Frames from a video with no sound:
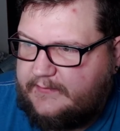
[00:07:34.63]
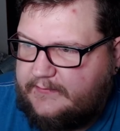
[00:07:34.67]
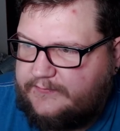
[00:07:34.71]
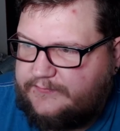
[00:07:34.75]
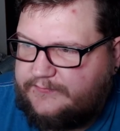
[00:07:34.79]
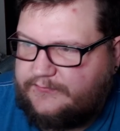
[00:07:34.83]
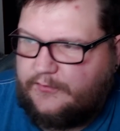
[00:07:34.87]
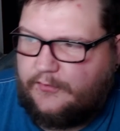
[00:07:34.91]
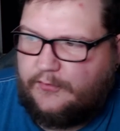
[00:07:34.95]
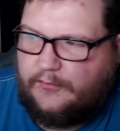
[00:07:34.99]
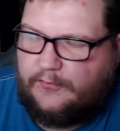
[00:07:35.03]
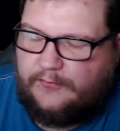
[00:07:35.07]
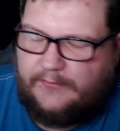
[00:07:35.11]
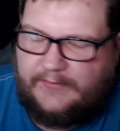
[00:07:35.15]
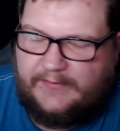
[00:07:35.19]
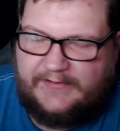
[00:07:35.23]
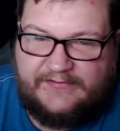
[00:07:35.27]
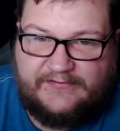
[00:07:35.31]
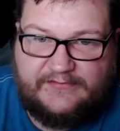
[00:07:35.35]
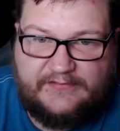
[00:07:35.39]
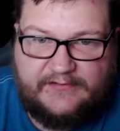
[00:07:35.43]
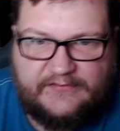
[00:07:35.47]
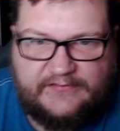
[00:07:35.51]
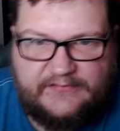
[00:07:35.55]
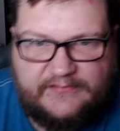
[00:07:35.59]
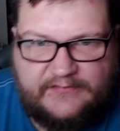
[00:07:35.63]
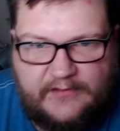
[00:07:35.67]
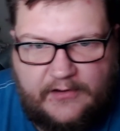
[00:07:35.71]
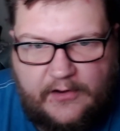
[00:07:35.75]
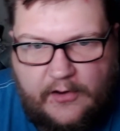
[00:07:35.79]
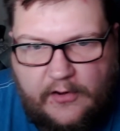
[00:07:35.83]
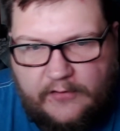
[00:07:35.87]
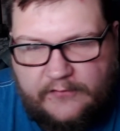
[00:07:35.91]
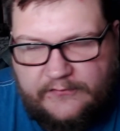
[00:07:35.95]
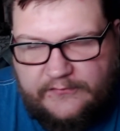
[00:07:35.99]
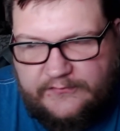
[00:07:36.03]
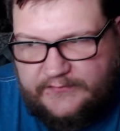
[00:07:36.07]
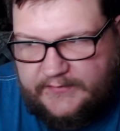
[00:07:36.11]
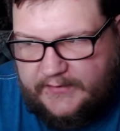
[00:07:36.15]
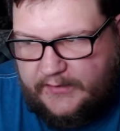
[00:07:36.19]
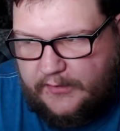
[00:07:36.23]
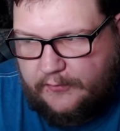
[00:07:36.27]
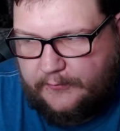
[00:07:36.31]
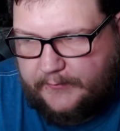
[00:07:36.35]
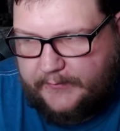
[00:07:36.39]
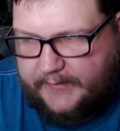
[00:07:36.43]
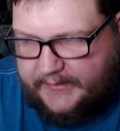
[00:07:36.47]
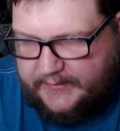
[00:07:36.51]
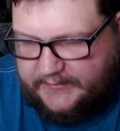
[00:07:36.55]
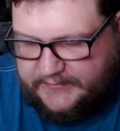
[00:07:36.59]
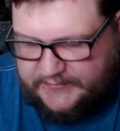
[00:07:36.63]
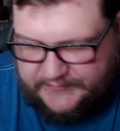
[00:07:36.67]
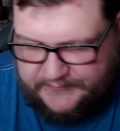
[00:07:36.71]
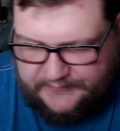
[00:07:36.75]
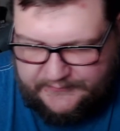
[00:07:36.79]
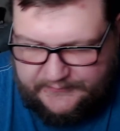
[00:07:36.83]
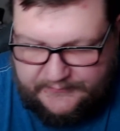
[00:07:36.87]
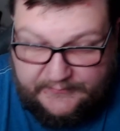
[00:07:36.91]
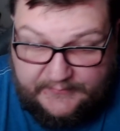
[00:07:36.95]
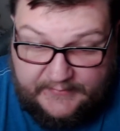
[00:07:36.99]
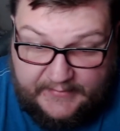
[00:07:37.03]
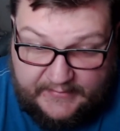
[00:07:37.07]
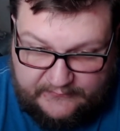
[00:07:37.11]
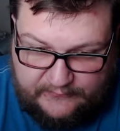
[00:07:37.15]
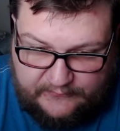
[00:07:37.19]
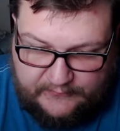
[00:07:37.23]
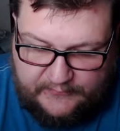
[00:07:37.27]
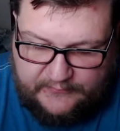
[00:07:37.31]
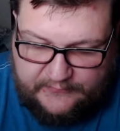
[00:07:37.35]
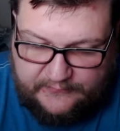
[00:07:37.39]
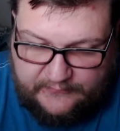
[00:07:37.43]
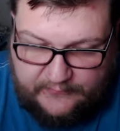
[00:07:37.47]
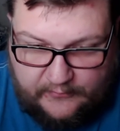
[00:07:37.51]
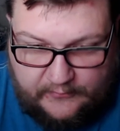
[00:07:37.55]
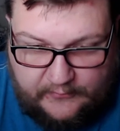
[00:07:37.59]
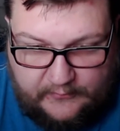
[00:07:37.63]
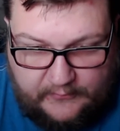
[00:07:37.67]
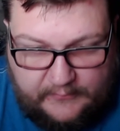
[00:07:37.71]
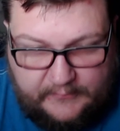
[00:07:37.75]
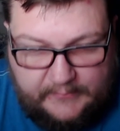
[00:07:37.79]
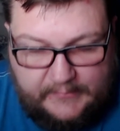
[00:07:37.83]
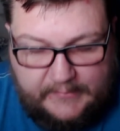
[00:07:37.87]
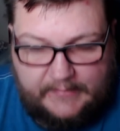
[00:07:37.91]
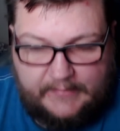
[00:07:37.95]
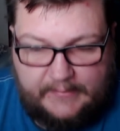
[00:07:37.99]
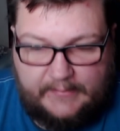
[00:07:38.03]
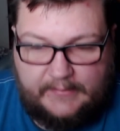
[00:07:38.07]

so it's the Sinnoh region. That's what it's called.